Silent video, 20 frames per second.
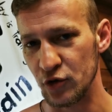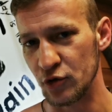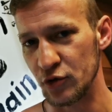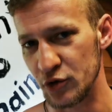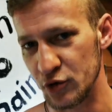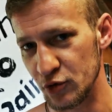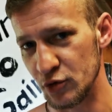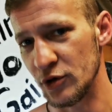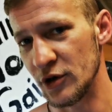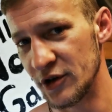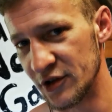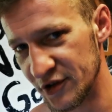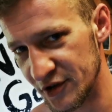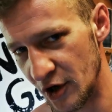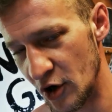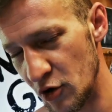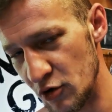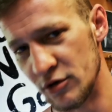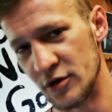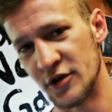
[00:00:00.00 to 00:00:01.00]
you do
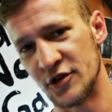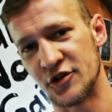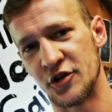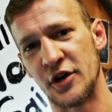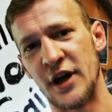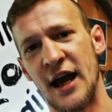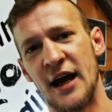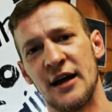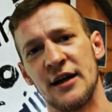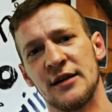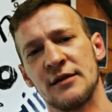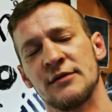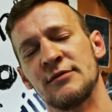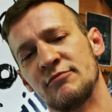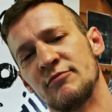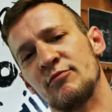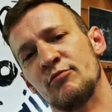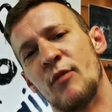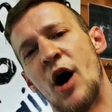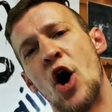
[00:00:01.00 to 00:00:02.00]
so. So yeah,
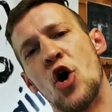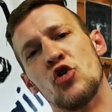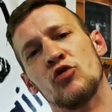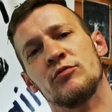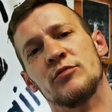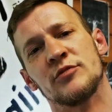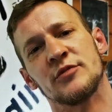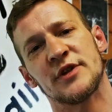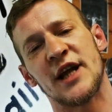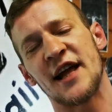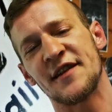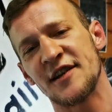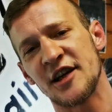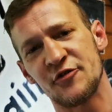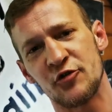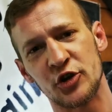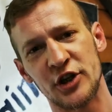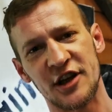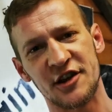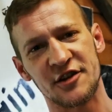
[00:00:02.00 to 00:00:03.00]
boom, that's
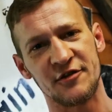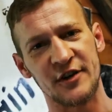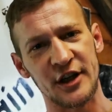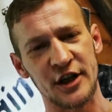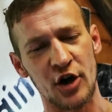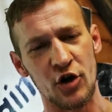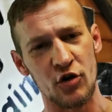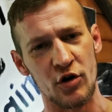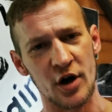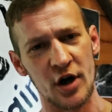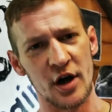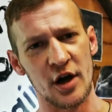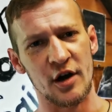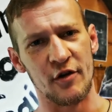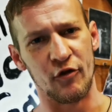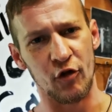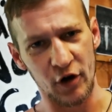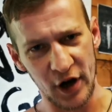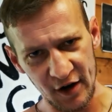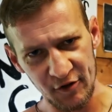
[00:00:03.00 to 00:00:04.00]
it for this video.
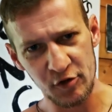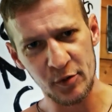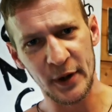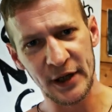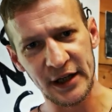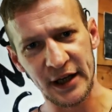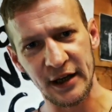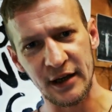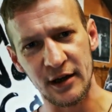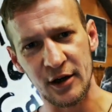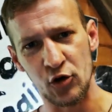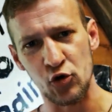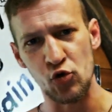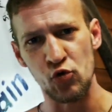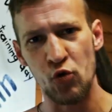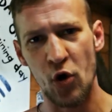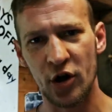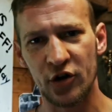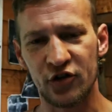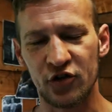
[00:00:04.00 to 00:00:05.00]
For everybody who
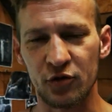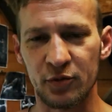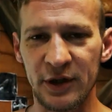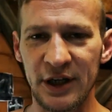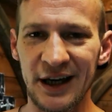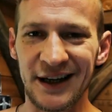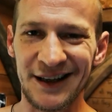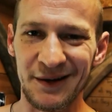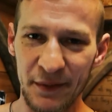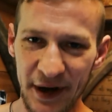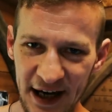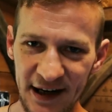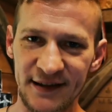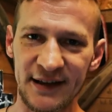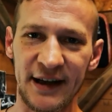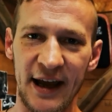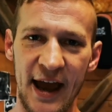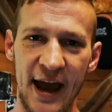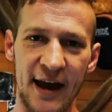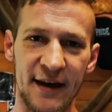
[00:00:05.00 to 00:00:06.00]
wants to be an
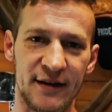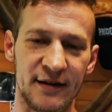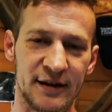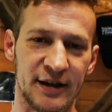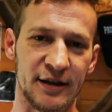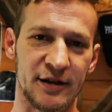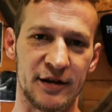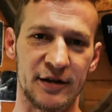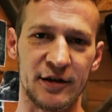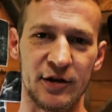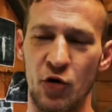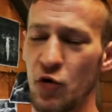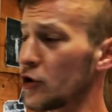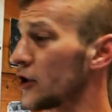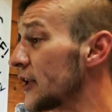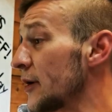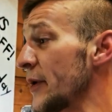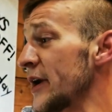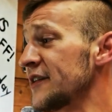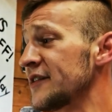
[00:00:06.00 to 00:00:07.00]
amazing athlete, or
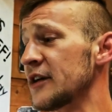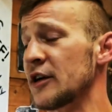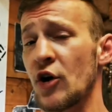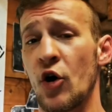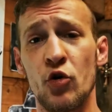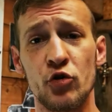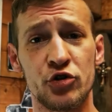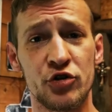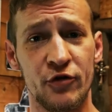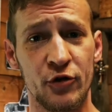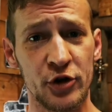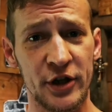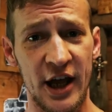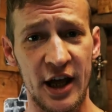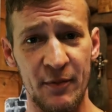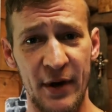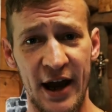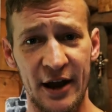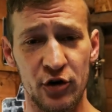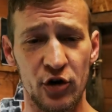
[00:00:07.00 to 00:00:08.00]
an amazing coach for
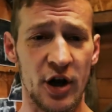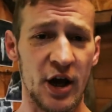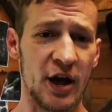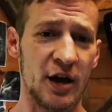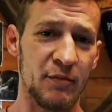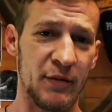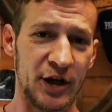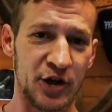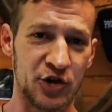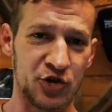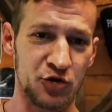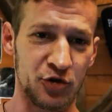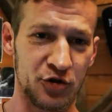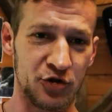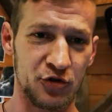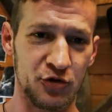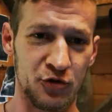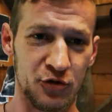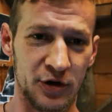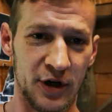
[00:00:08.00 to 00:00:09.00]
that matter, make sure
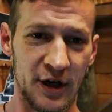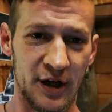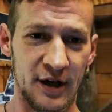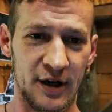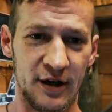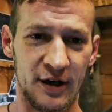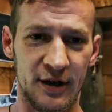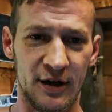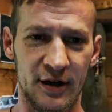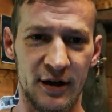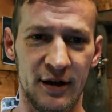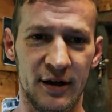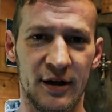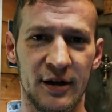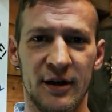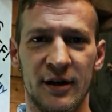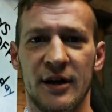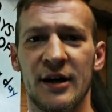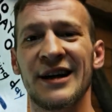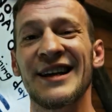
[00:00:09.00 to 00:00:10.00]
to
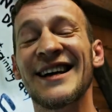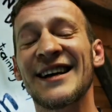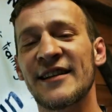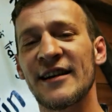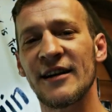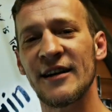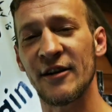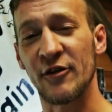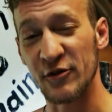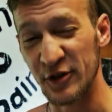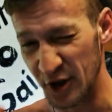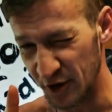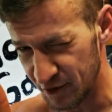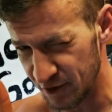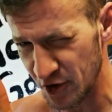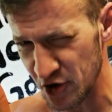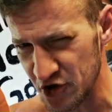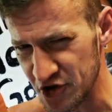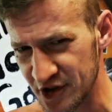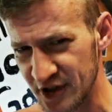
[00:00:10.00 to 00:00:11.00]
click the
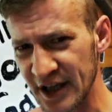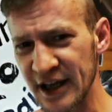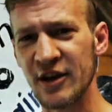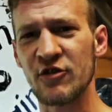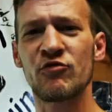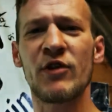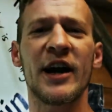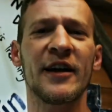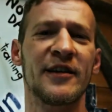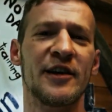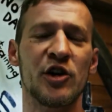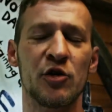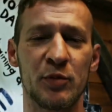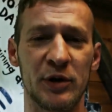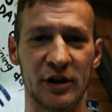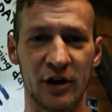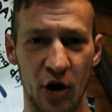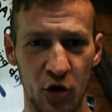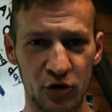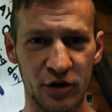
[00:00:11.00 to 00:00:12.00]
first link right here
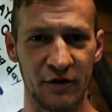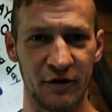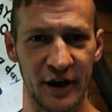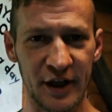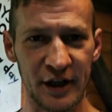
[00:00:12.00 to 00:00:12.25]
below the